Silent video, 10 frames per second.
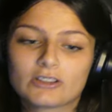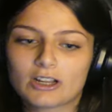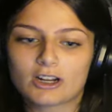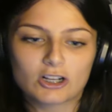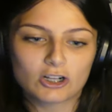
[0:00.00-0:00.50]

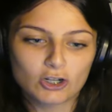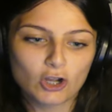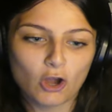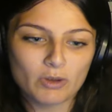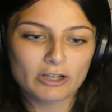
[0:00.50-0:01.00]
they're
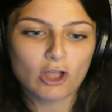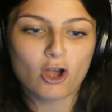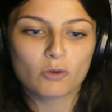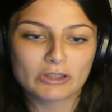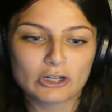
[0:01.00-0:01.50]
going
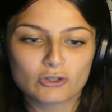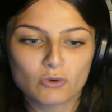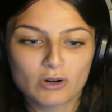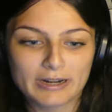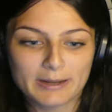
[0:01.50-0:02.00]
along with their
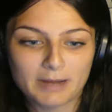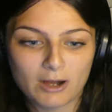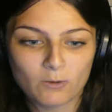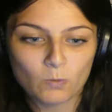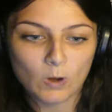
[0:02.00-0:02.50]
story
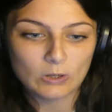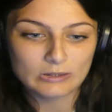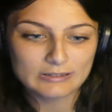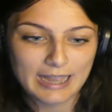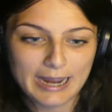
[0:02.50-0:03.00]
about
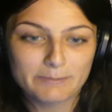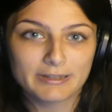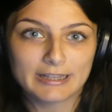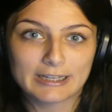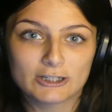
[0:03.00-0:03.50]
Walt
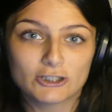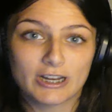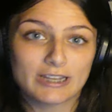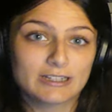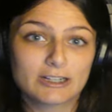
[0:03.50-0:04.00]
gambling and
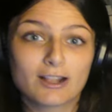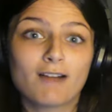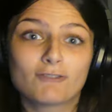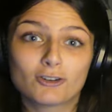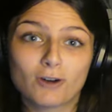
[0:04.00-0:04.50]
shit to
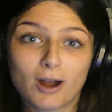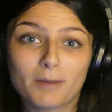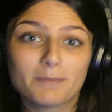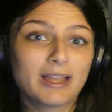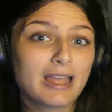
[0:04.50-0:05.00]
cover up